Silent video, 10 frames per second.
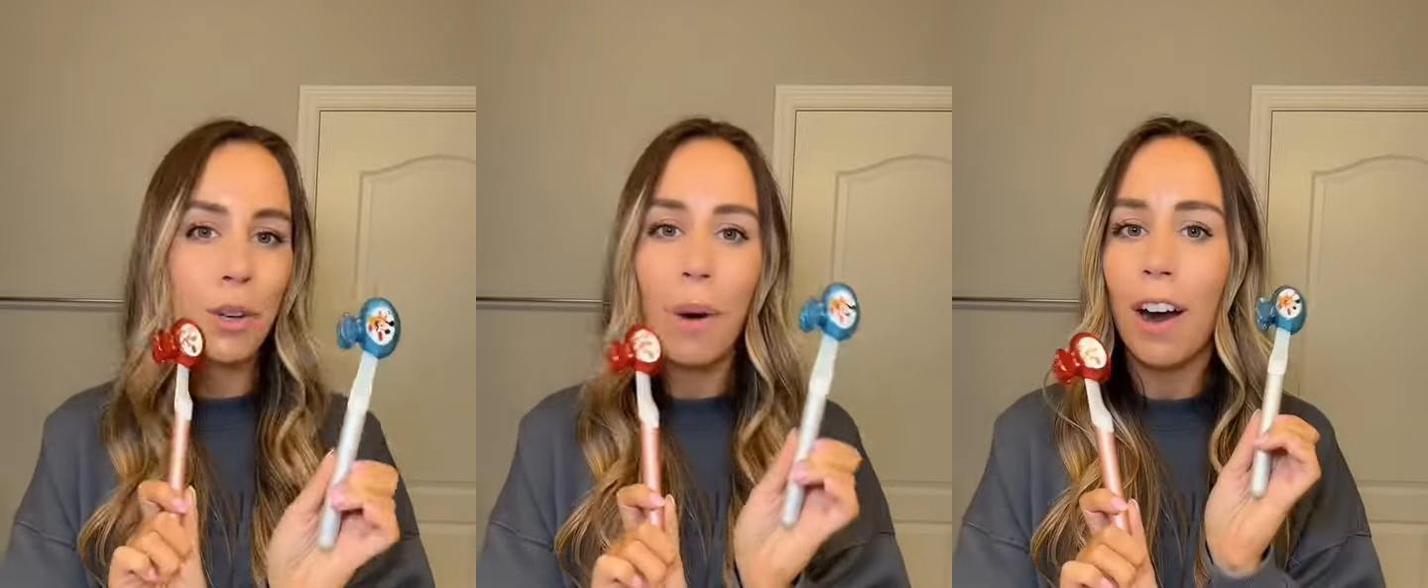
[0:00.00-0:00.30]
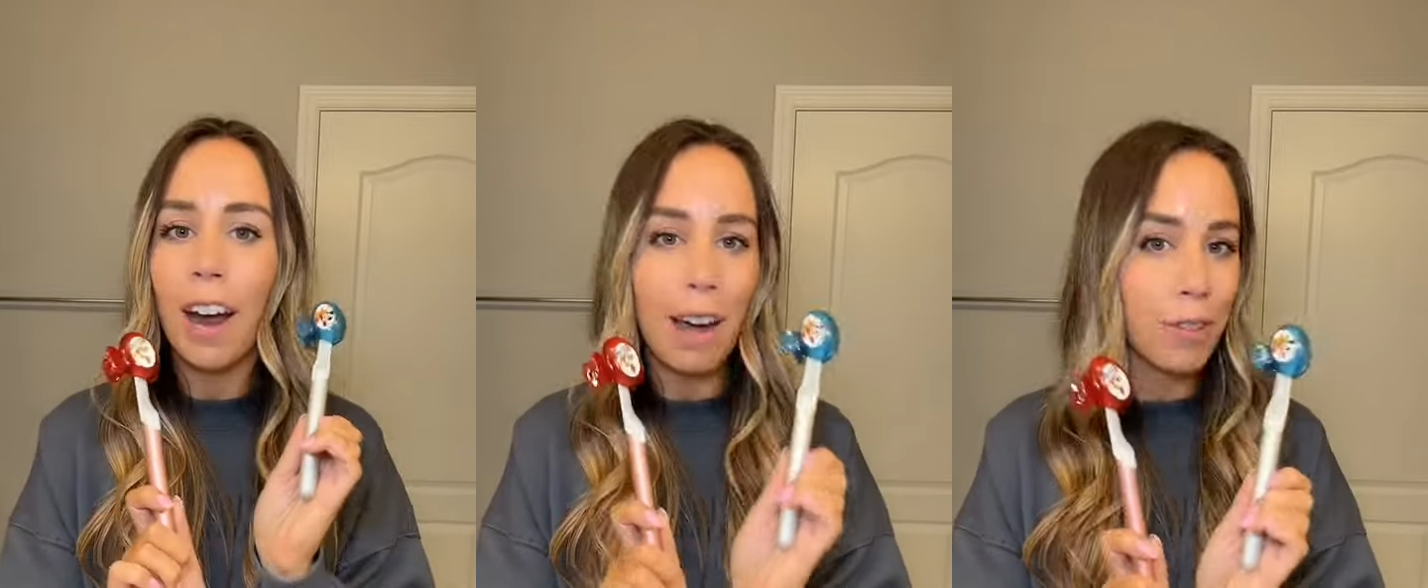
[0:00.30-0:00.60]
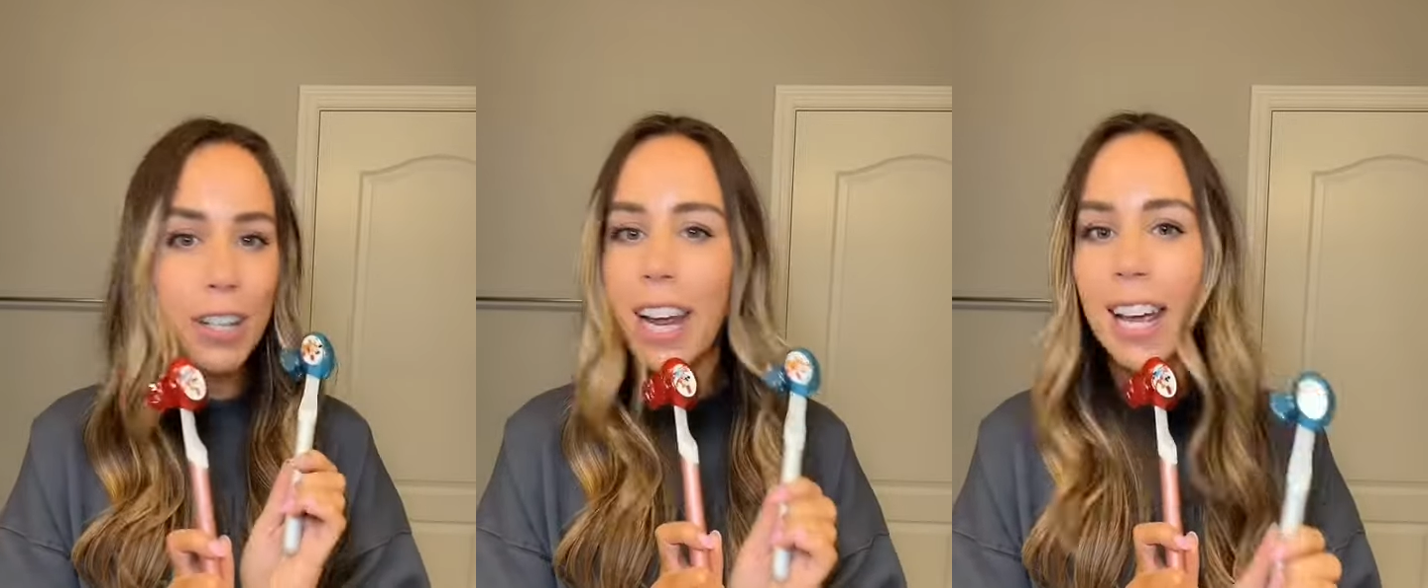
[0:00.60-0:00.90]

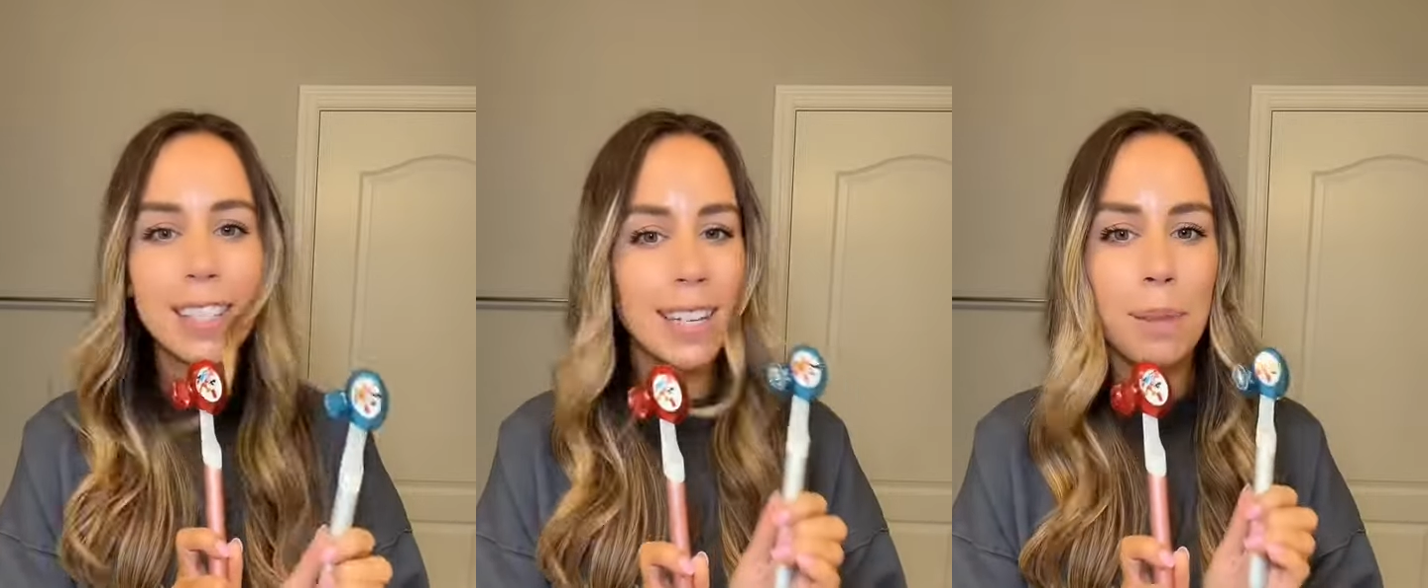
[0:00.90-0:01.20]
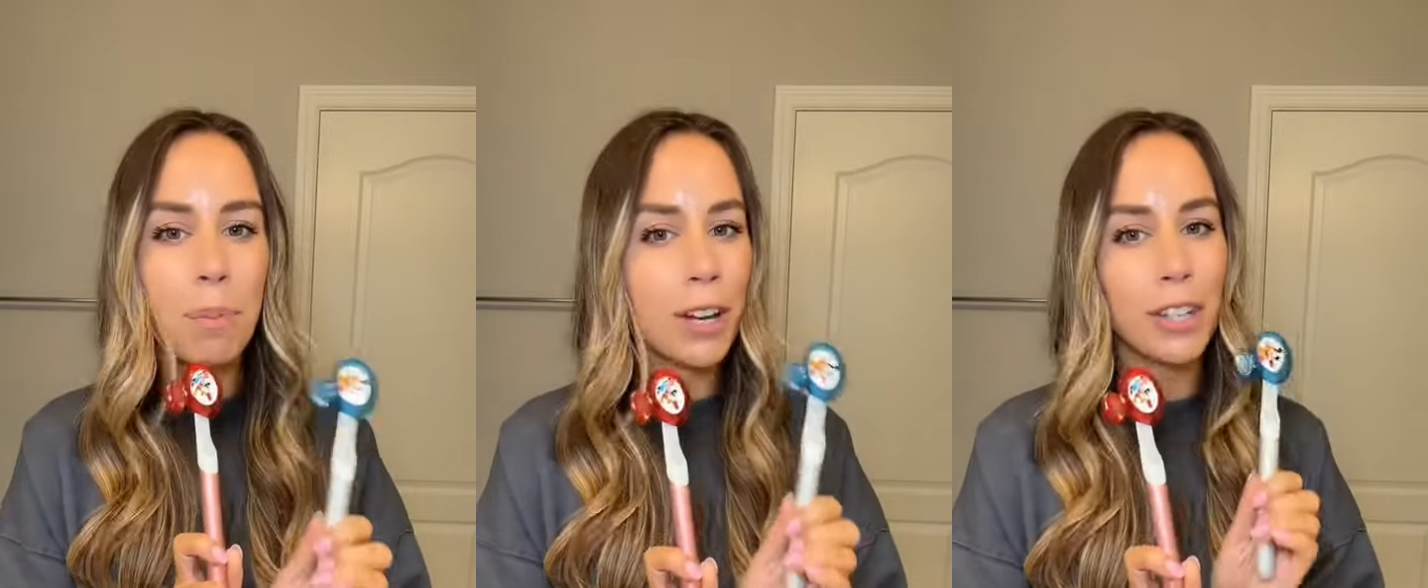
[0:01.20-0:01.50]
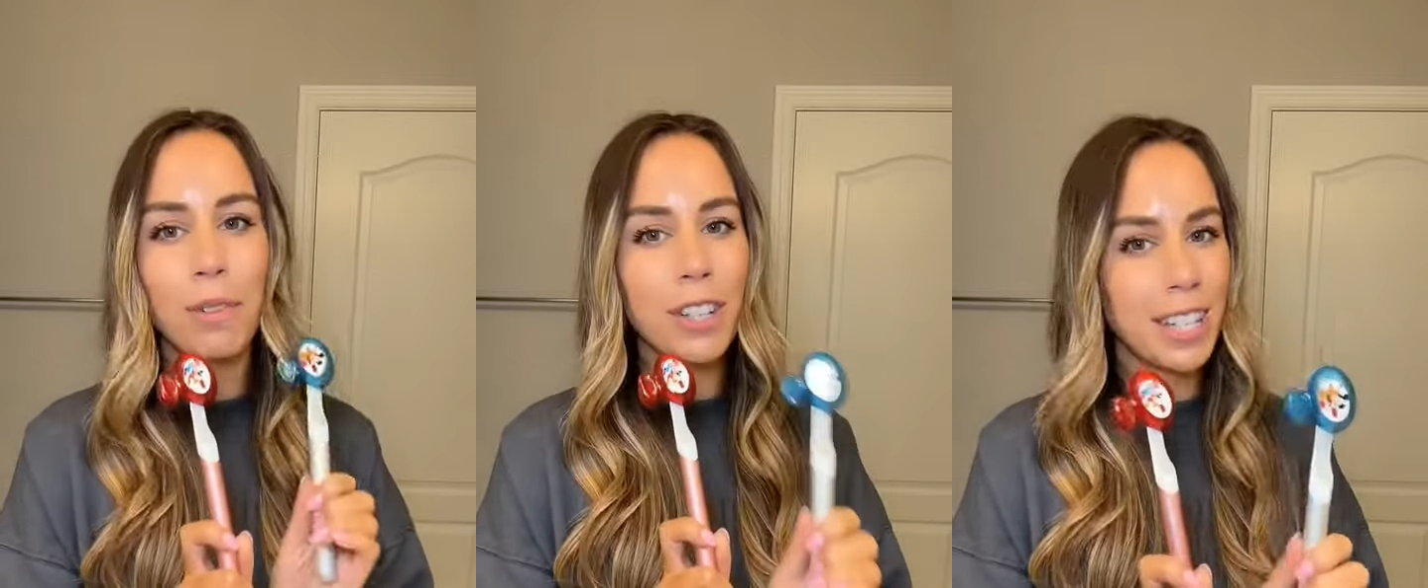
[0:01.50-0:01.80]
everyday teeth brushing
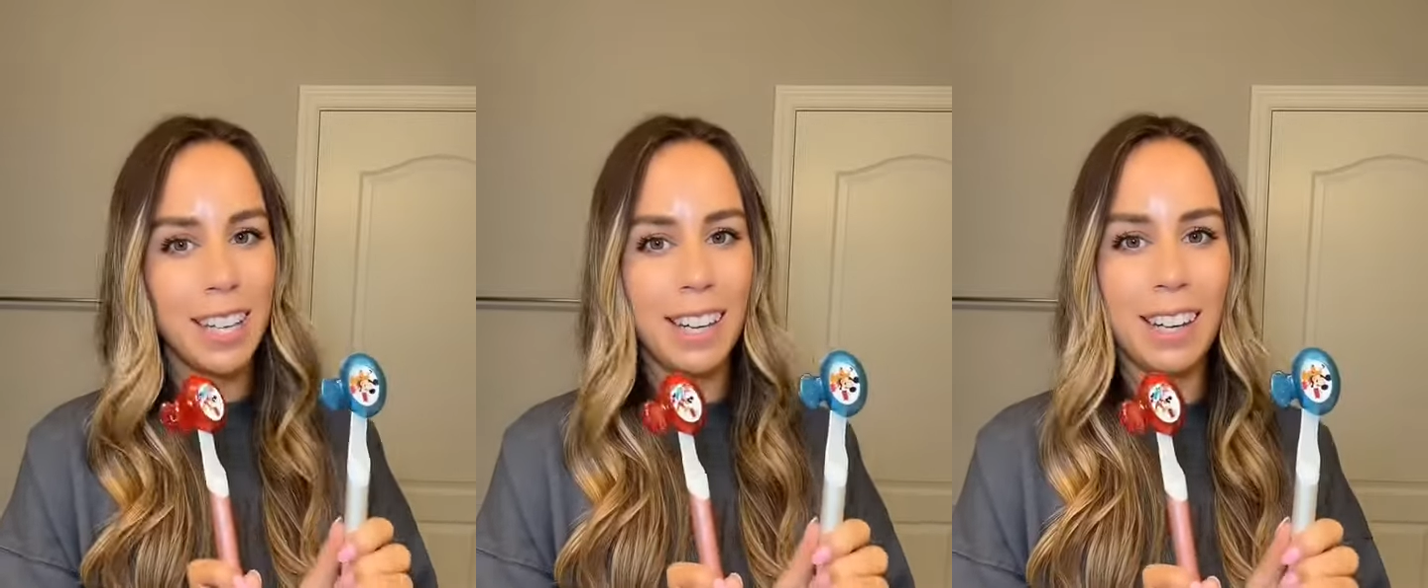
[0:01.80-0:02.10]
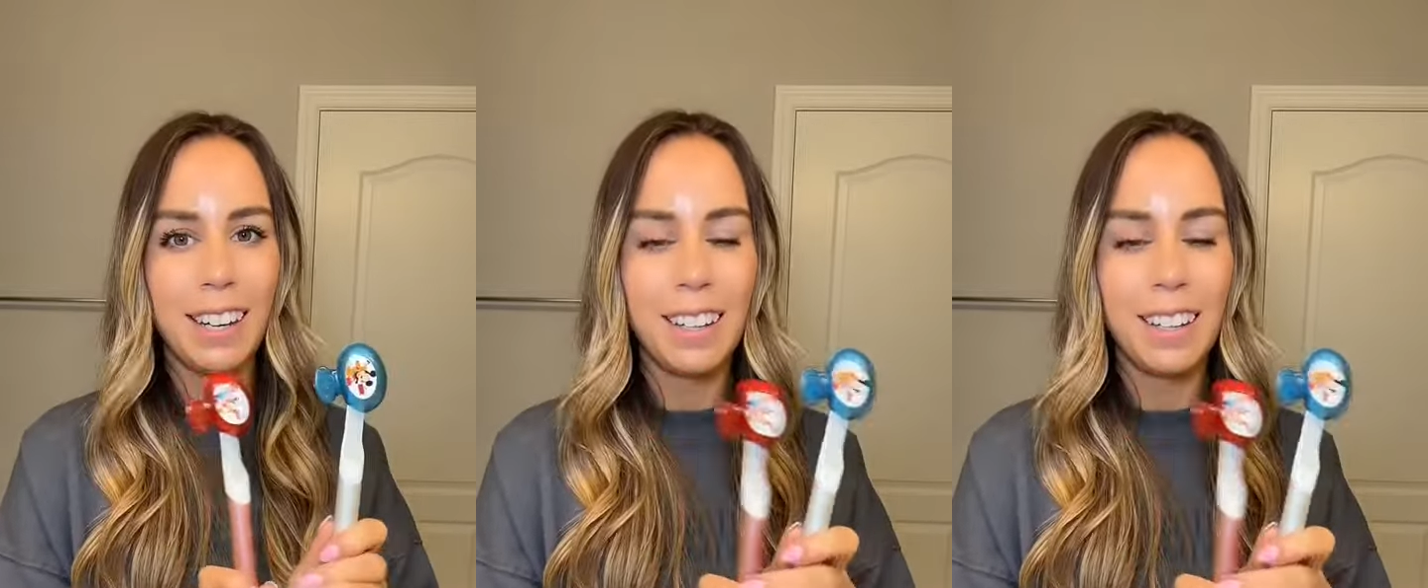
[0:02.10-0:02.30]
routine.